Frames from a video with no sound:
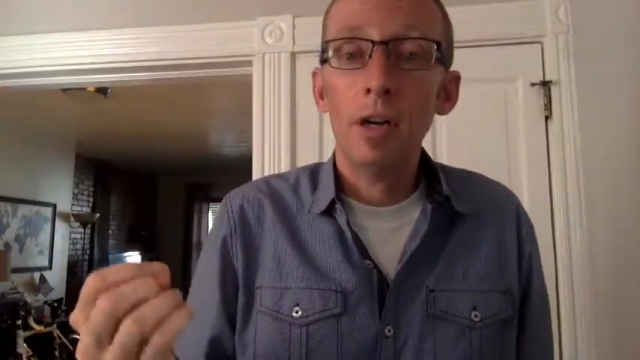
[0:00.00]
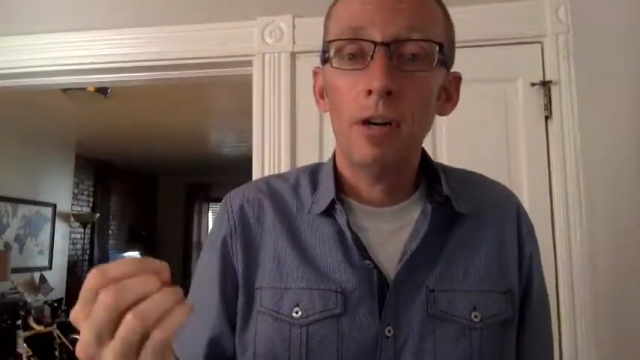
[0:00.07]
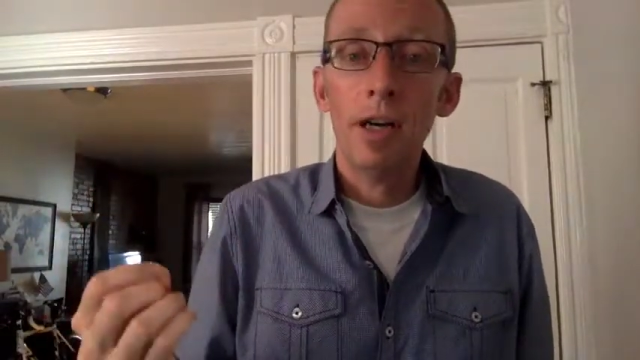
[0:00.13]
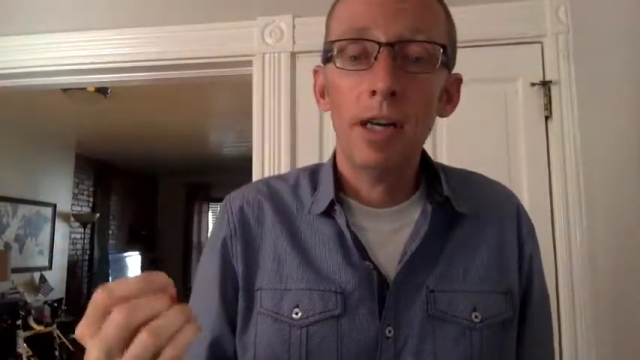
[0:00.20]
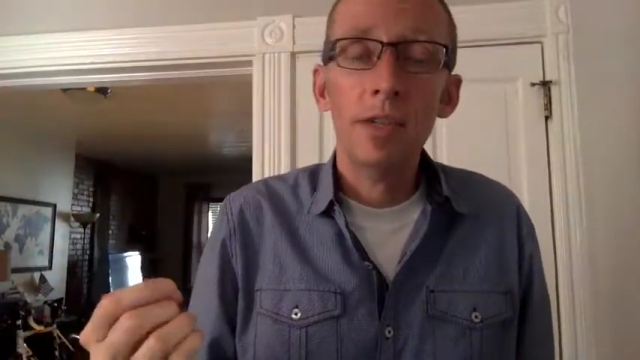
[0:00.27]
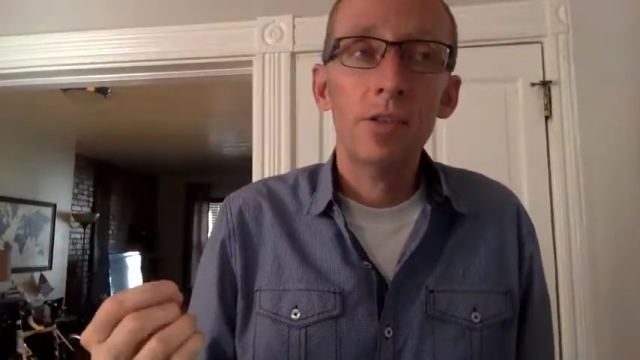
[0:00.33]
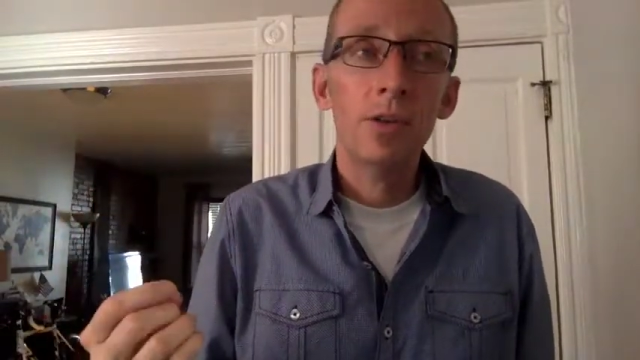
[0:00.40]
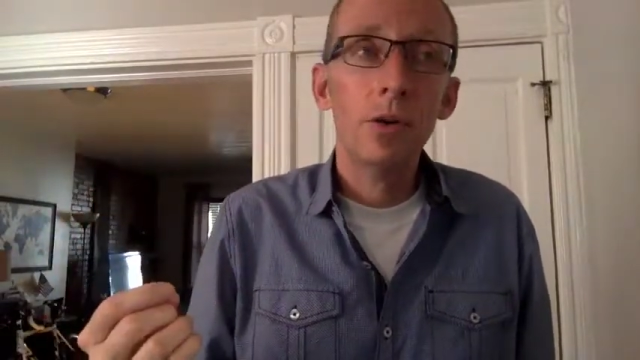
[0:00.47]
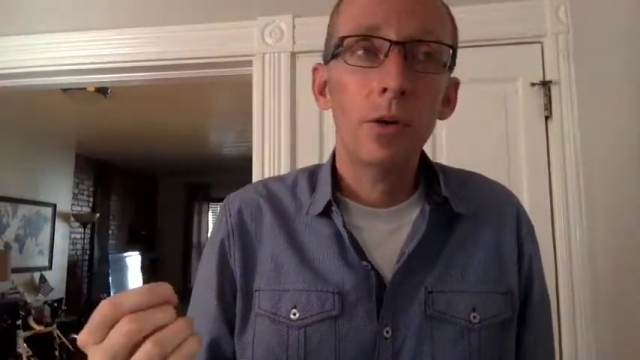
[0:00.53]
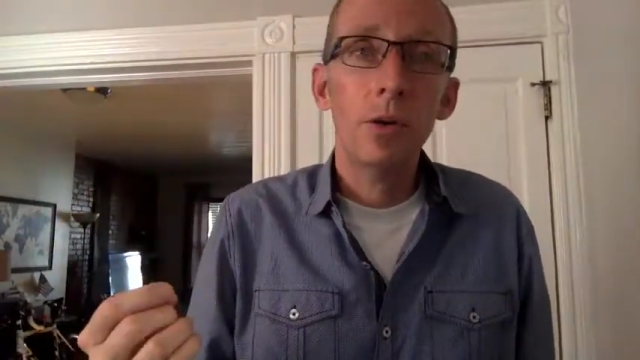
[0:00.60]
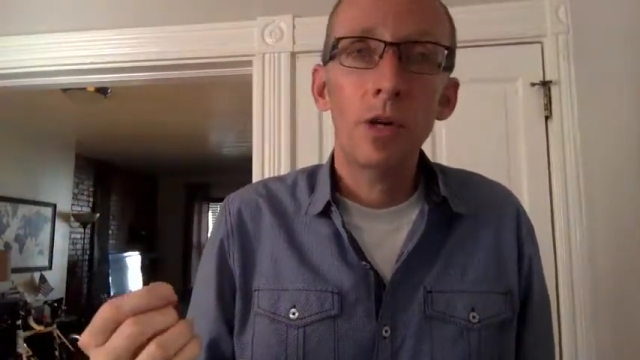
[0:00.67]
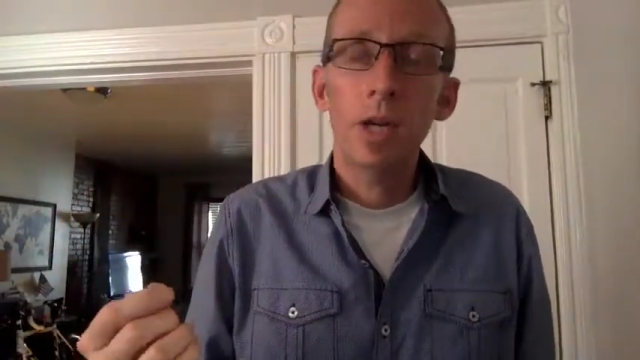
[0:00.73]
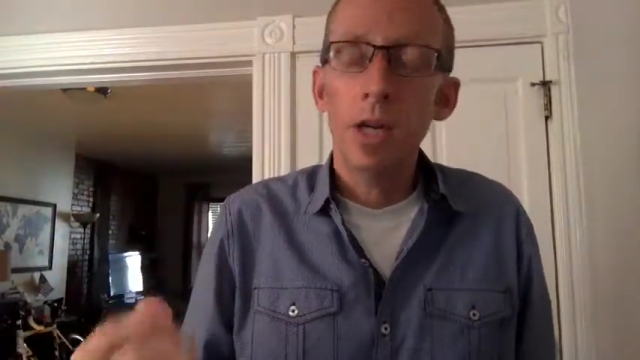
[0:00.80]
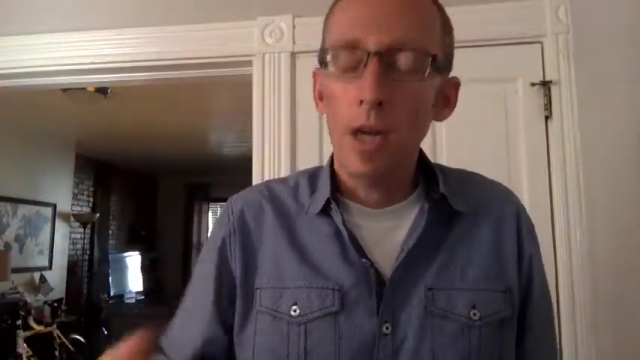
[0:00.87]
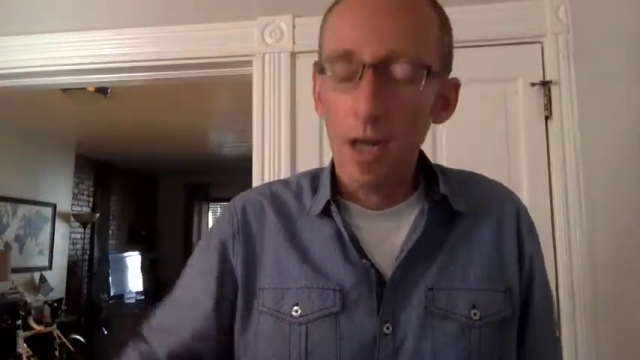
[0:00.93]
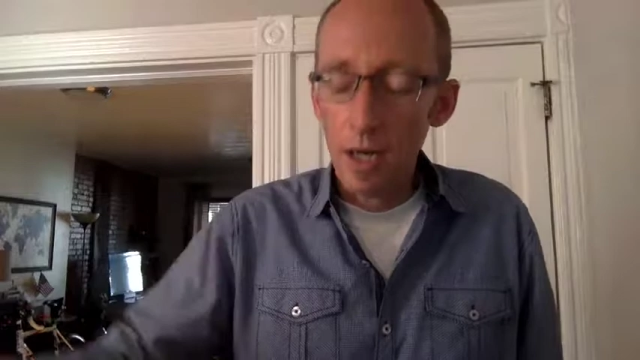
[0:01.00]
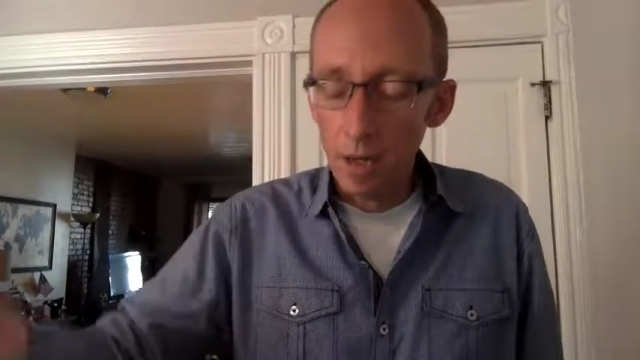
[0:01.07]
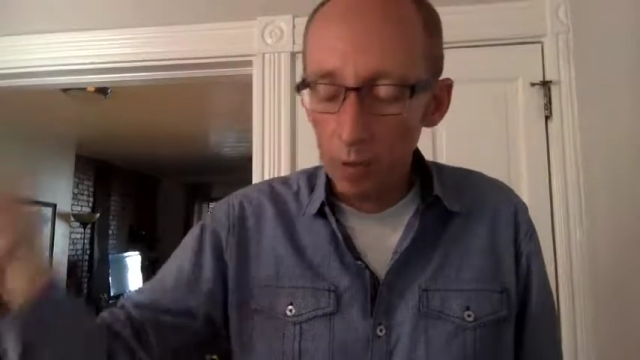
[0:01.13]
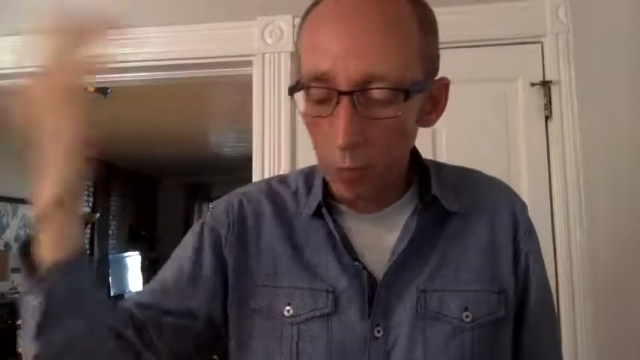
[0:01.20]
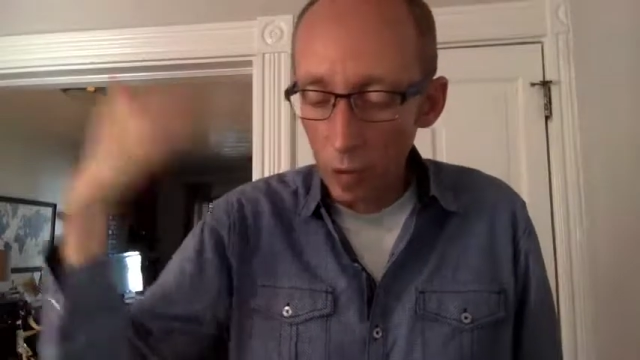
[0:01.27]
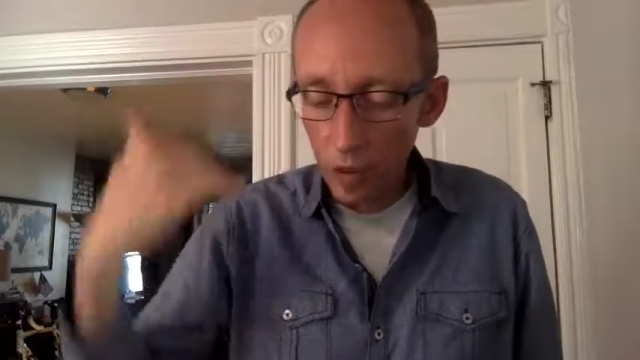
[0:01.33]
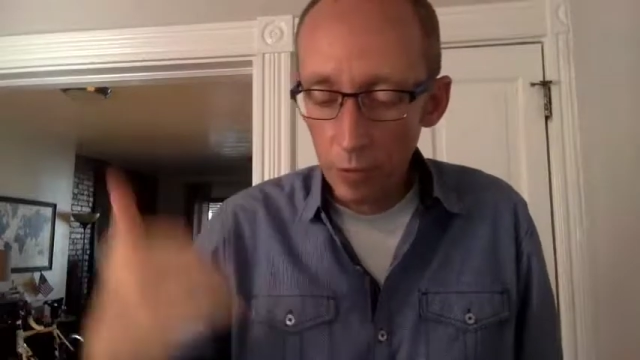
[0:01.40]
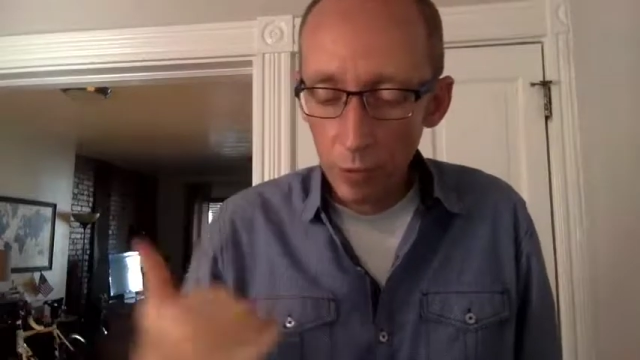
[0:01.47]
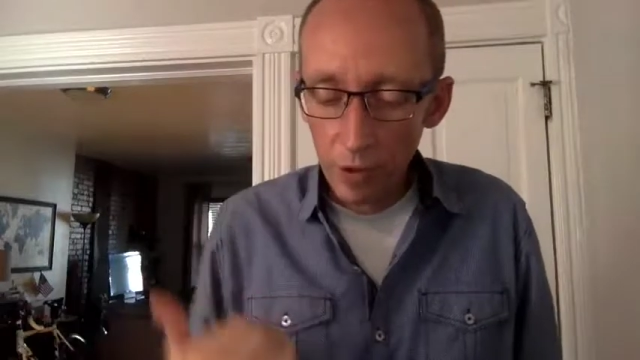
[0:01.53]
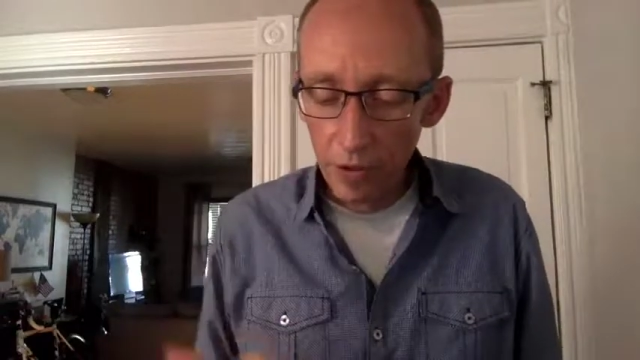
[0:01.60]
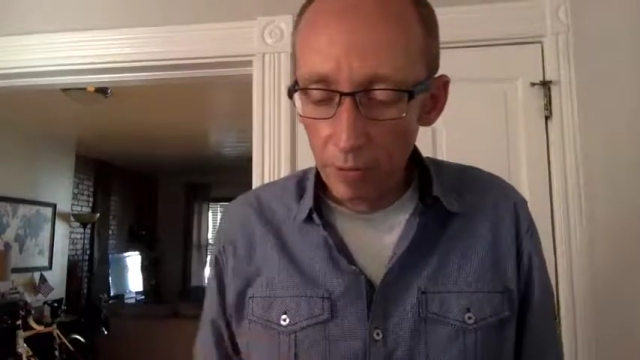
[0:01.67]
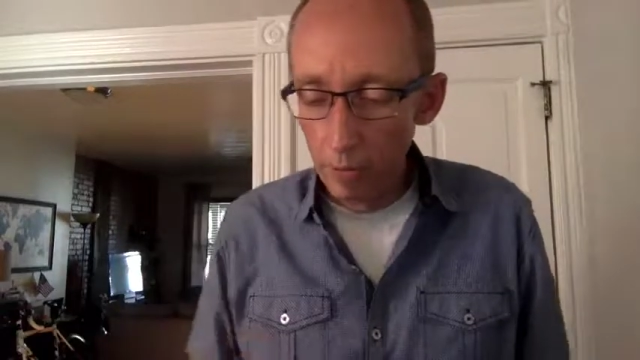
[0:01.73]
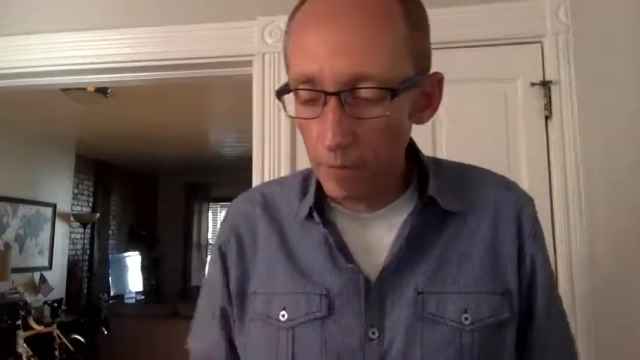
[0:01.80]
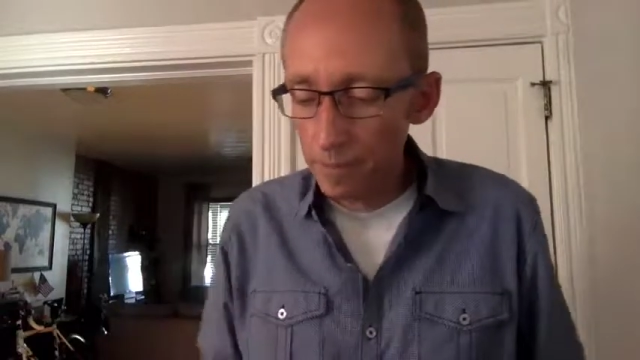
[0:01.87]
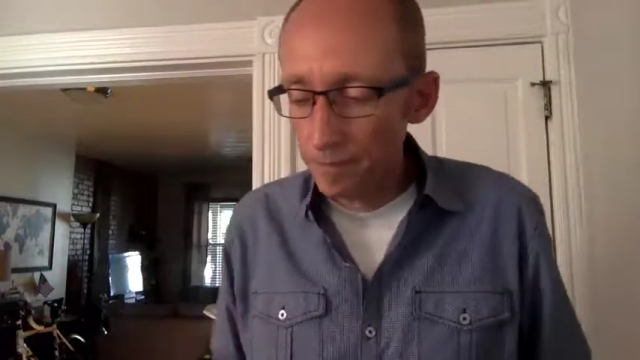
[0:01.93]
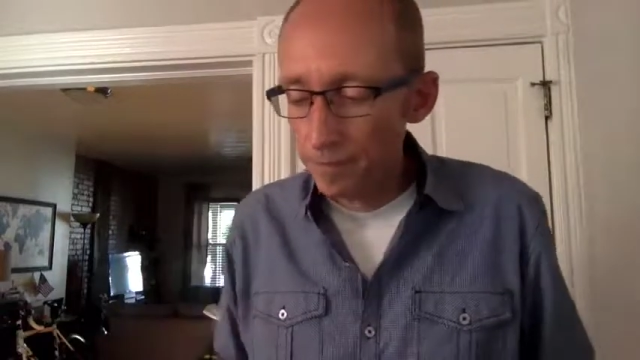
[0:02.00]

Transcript: All right. So working with